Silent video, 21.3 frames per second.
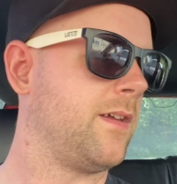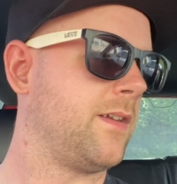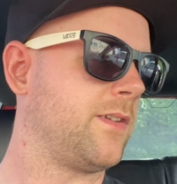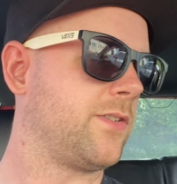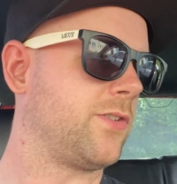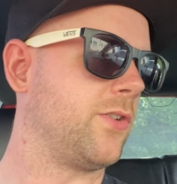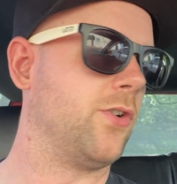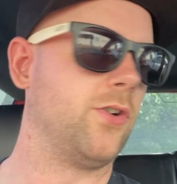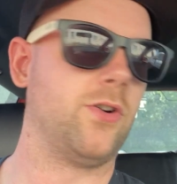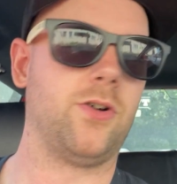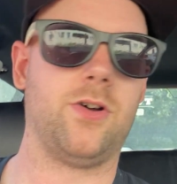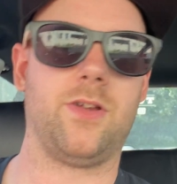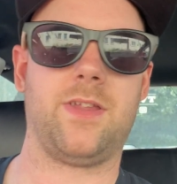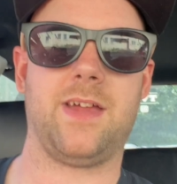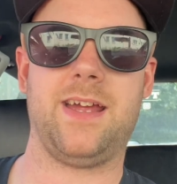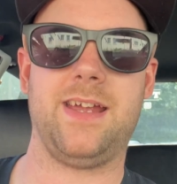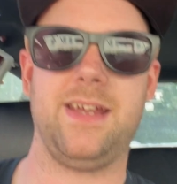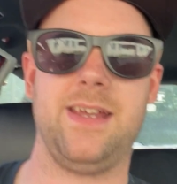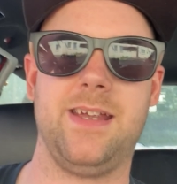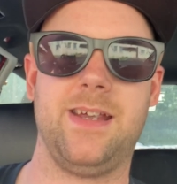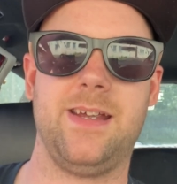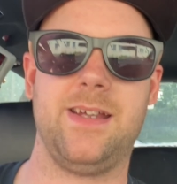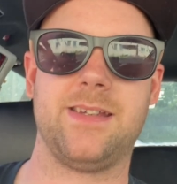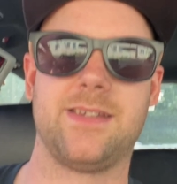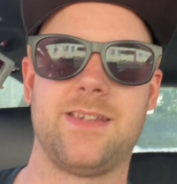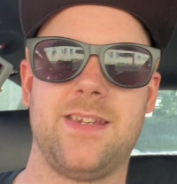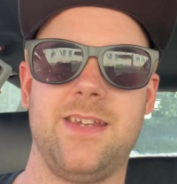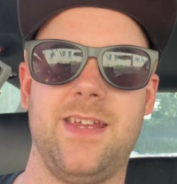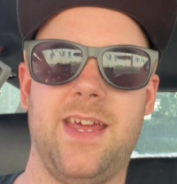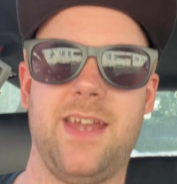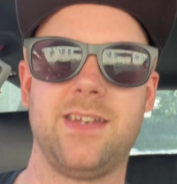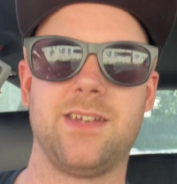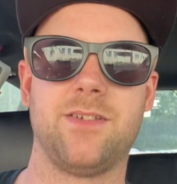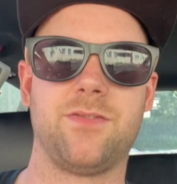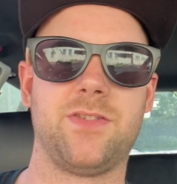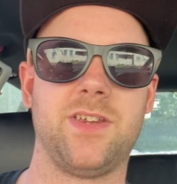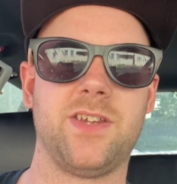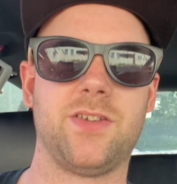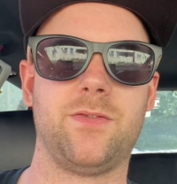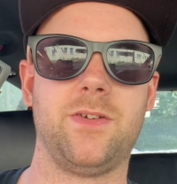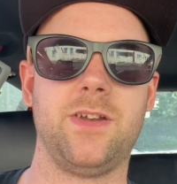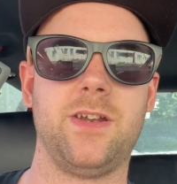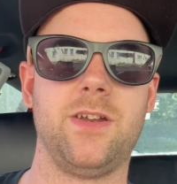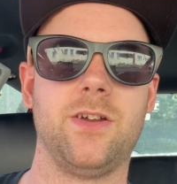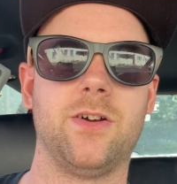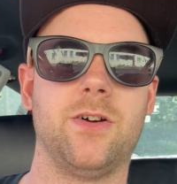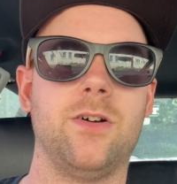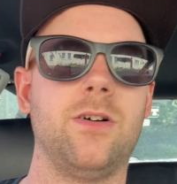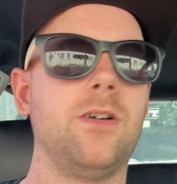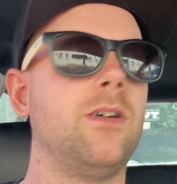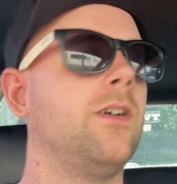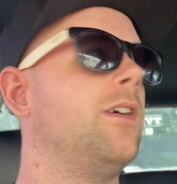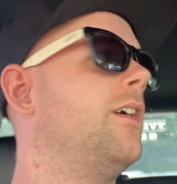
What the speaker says: So that is the end of this video.